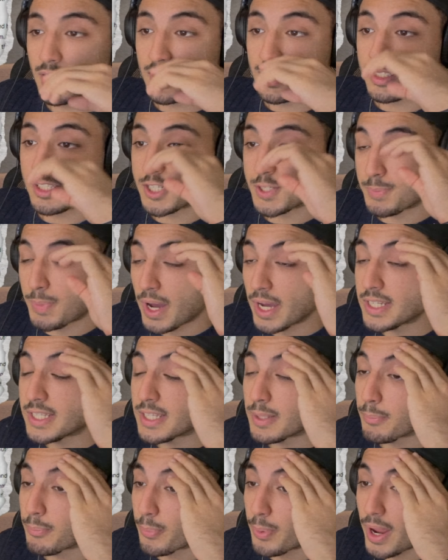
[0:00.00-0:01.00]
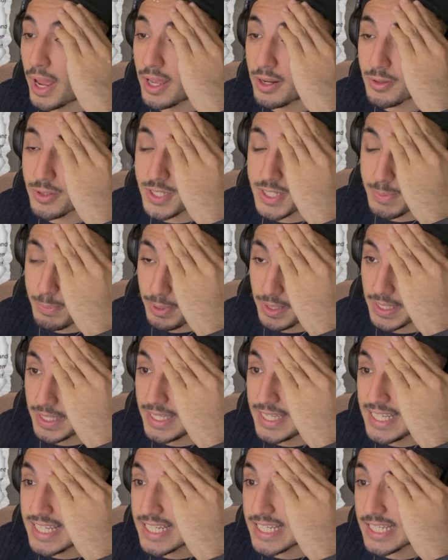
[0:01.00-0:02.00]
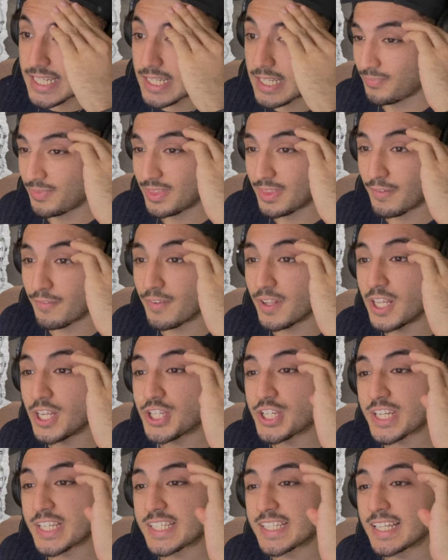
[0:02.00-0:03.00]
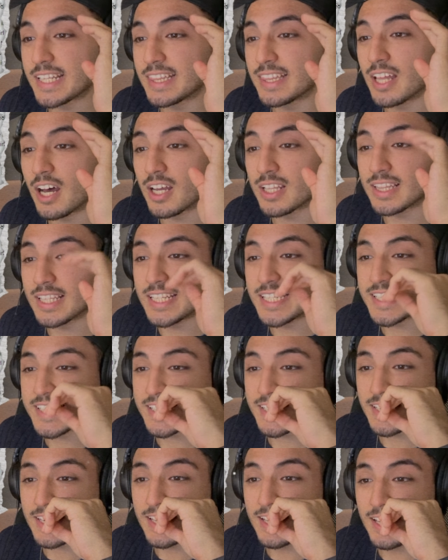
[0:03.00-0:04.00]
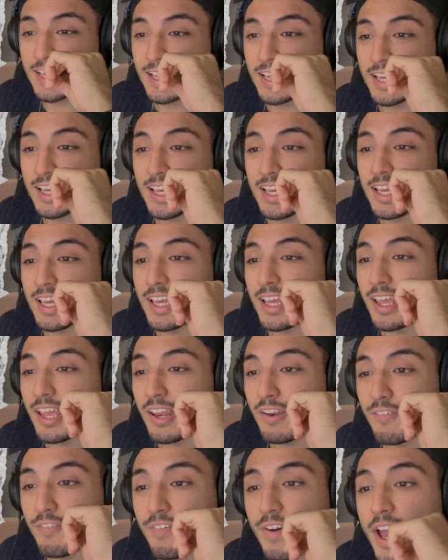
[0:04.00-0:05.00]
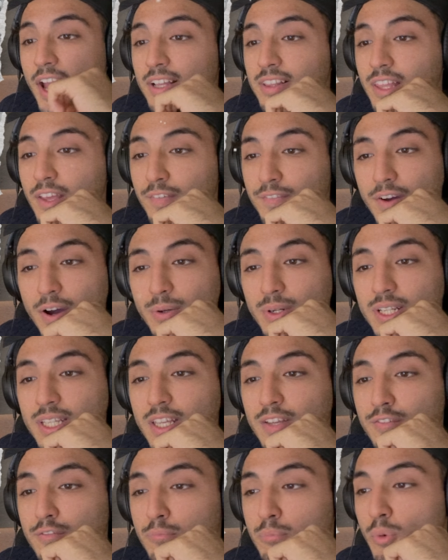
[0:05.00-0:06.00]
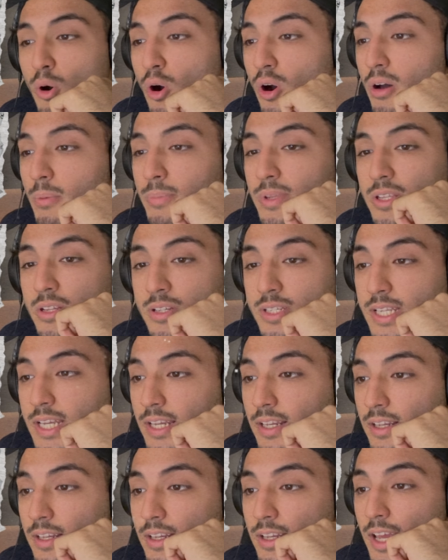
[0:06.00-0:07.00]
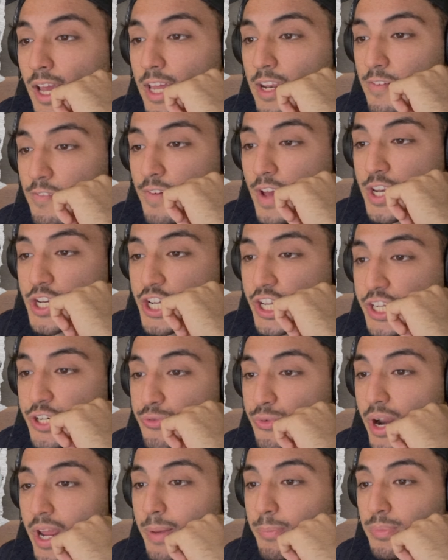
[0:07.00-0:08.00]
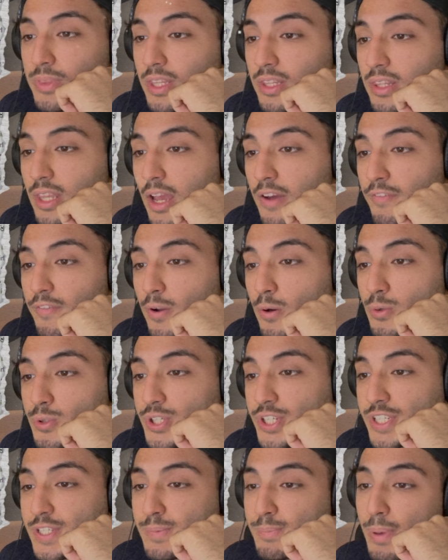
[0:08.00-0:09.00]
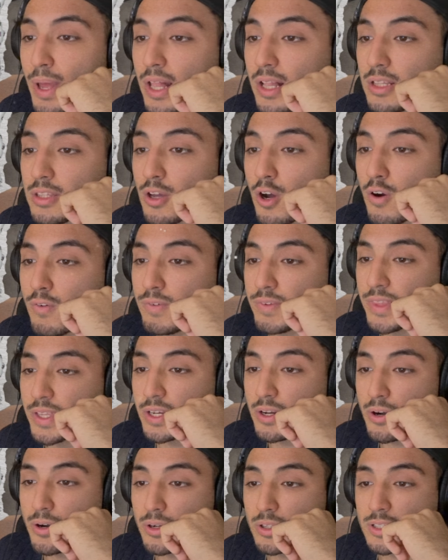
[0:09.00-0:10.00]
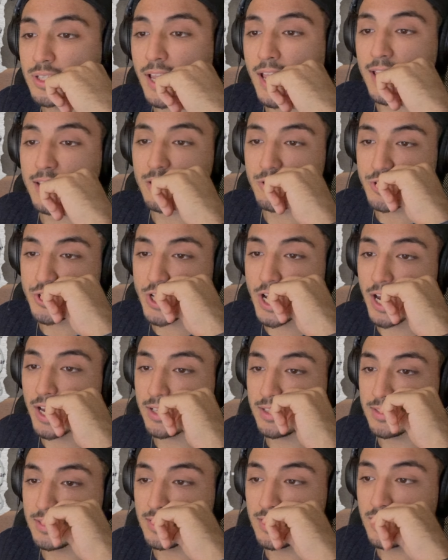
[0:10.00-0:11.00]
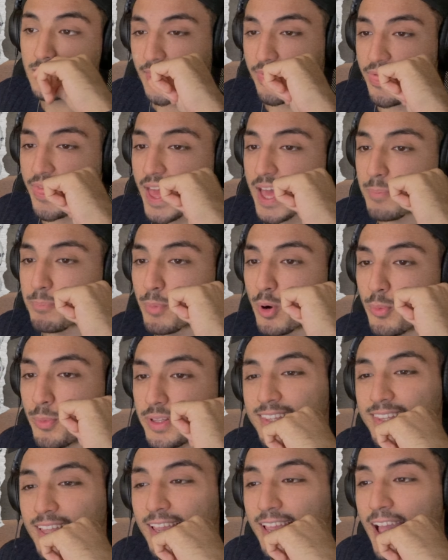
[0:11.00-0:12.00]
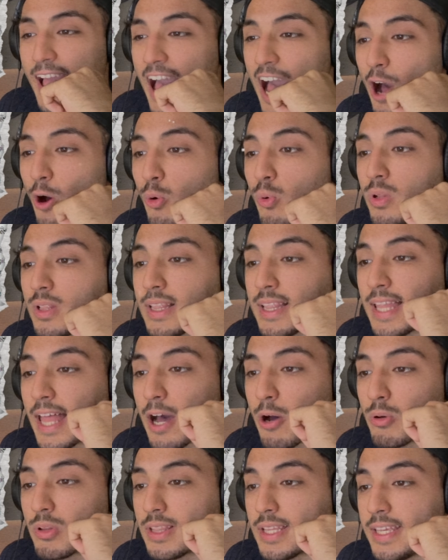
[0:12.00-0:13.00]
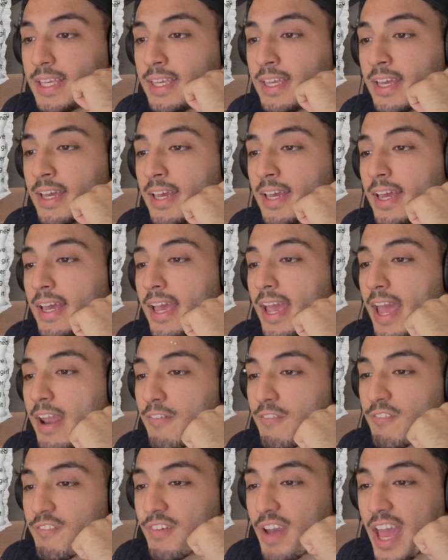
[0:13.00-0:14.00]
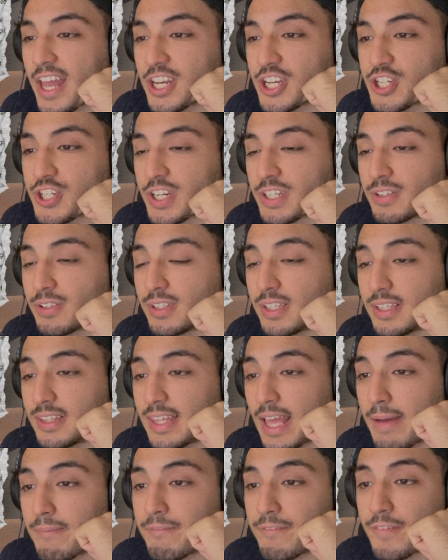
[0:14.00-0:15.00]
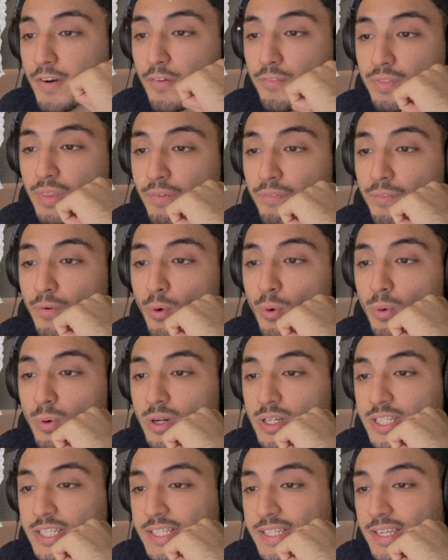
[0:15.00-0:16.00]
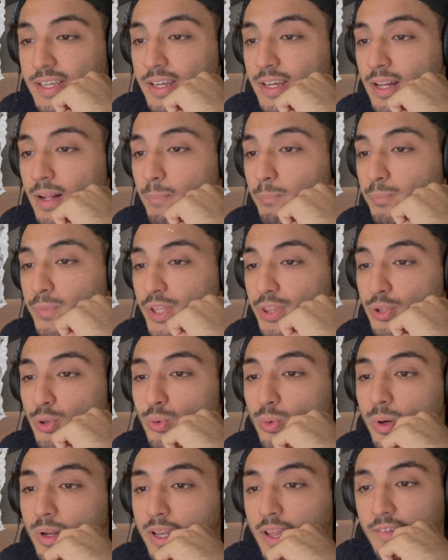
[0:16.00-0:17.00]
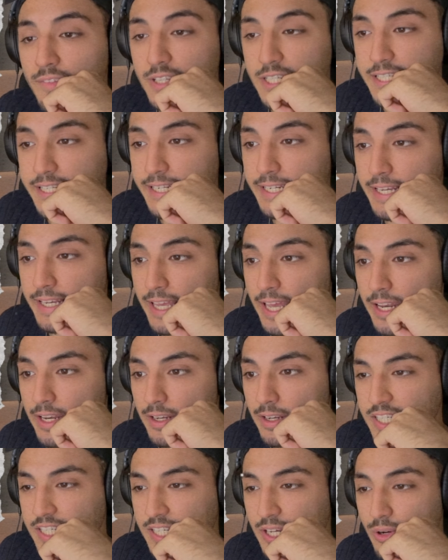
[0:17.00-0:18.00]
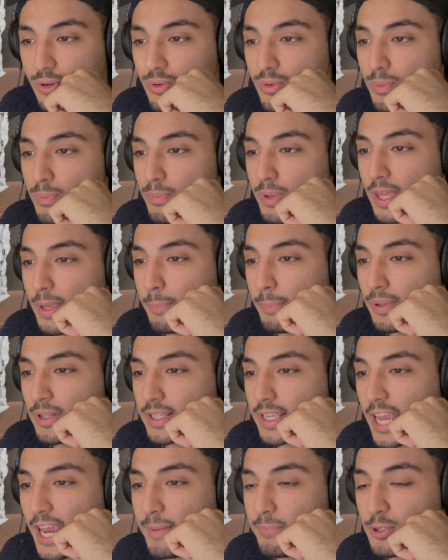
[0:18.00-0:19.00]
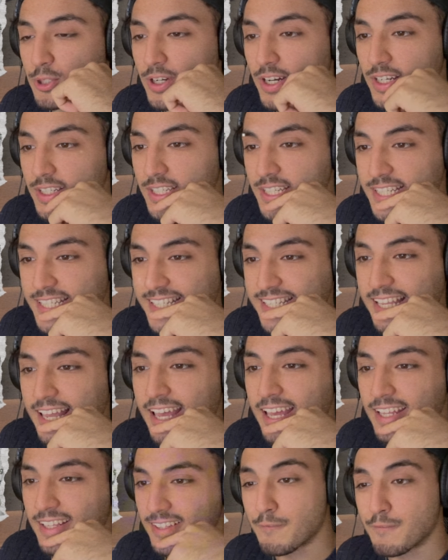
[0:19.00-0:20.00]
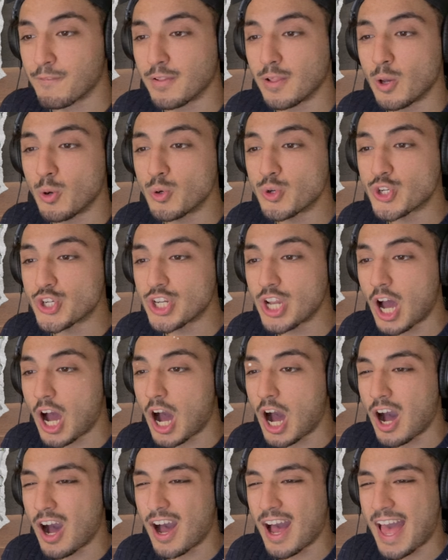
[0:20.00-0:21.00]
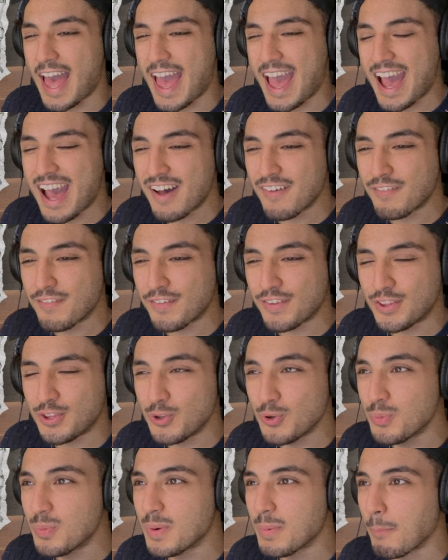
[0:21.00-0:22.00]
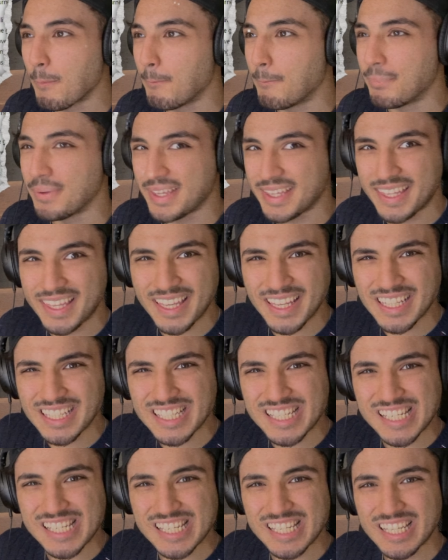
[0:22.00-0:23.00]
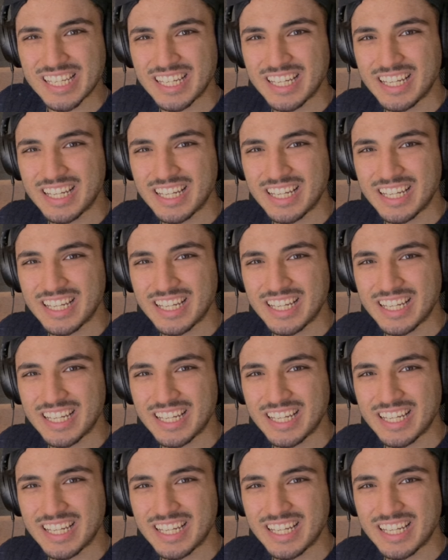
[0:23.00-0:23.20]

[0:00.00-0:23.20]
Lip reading: Despite the parents' pleas, the villagers did not listen. In fact, they found it even more amusing and eventually draped the Typhlosion's pelt over the girl and her child. At that moment, they howled loudly and vanished into the depth of the forest. The two were never seen again. So people came to understand Typhlosion are half human beings?